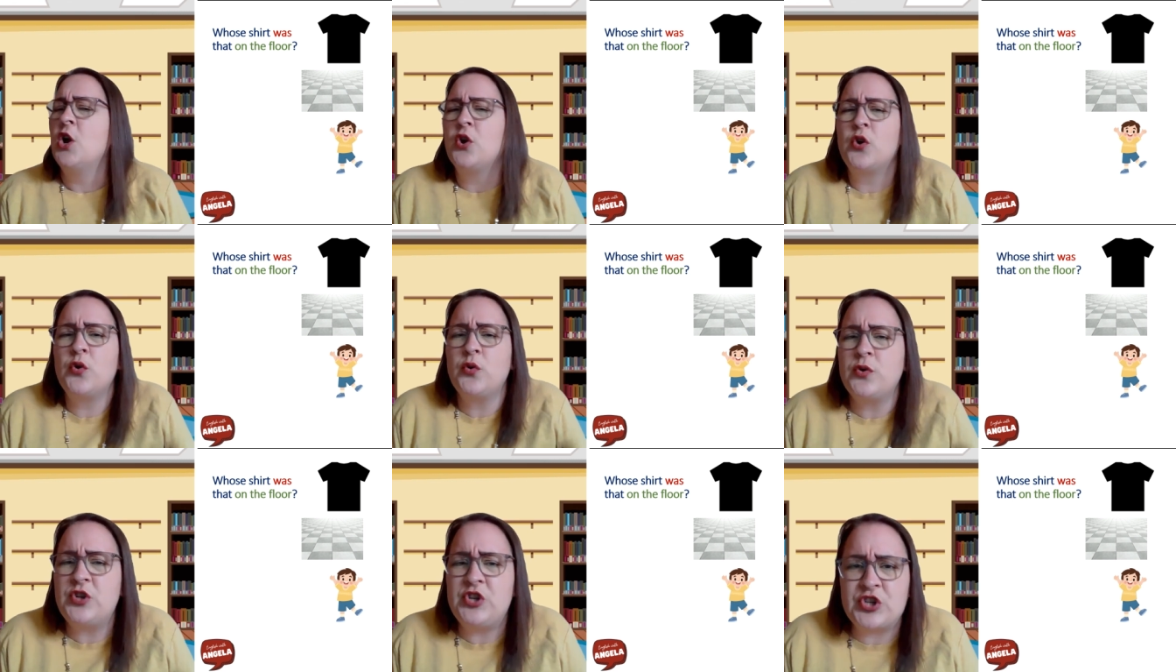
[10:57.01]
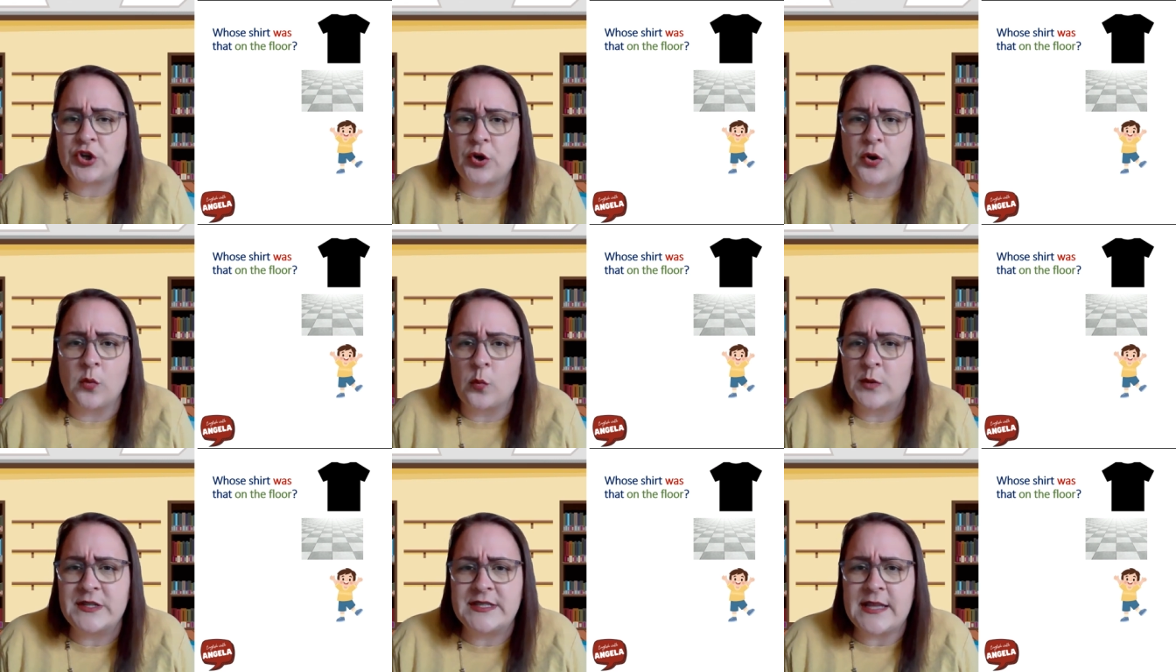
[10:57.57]
Whose shirt
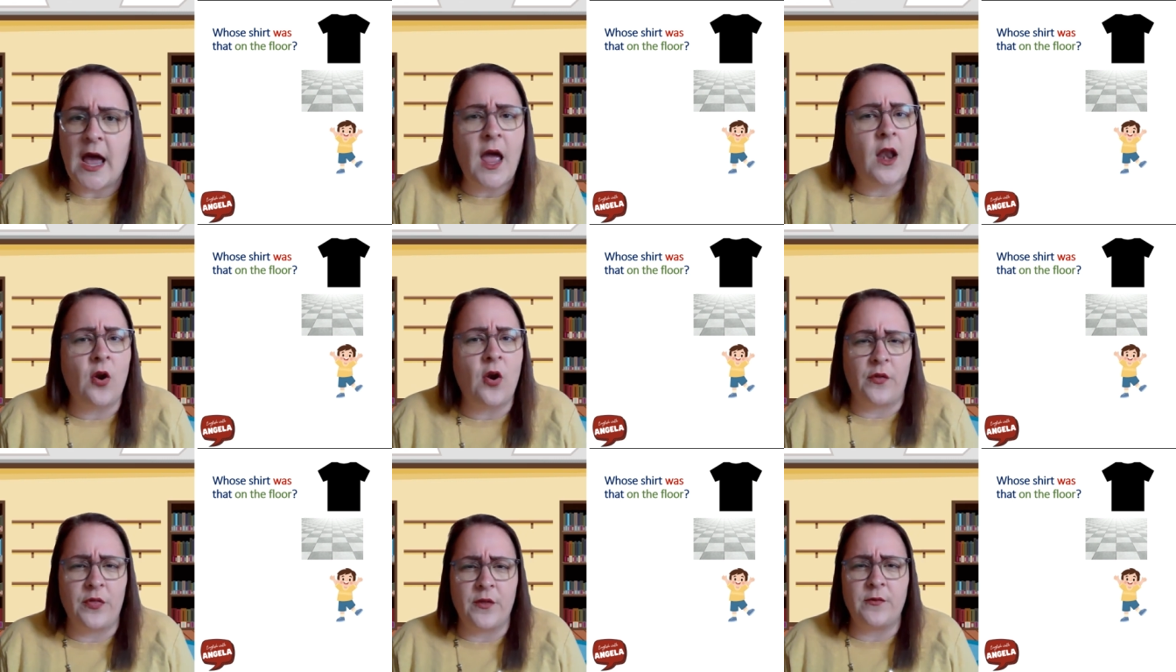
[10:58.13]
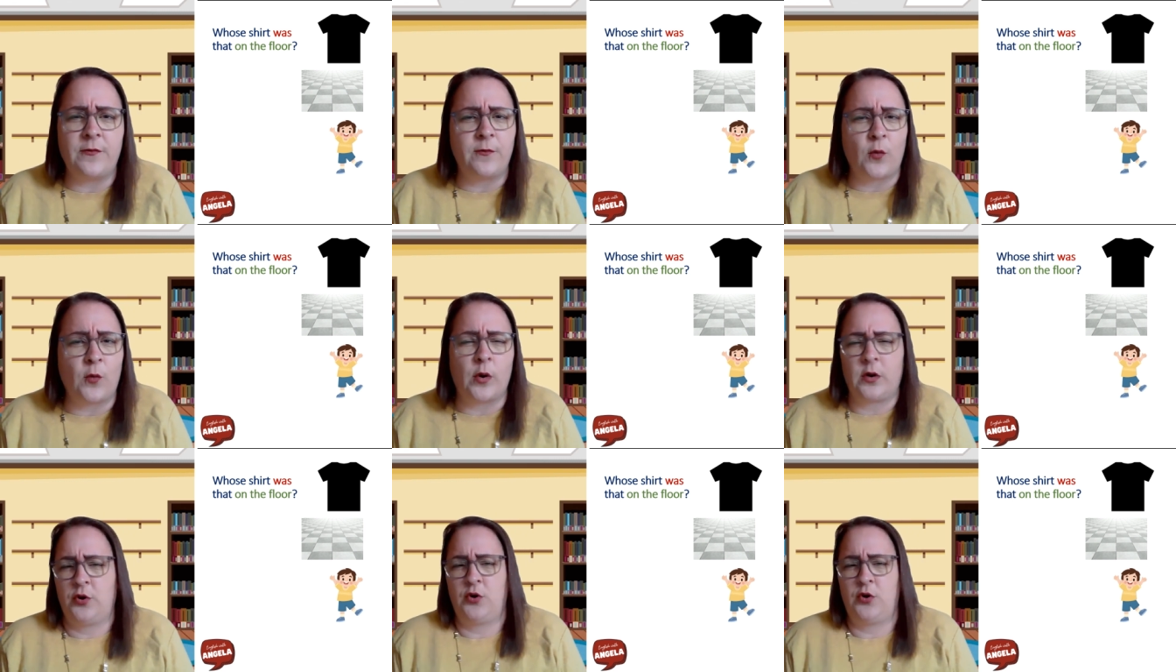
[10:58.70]
was that on the floor?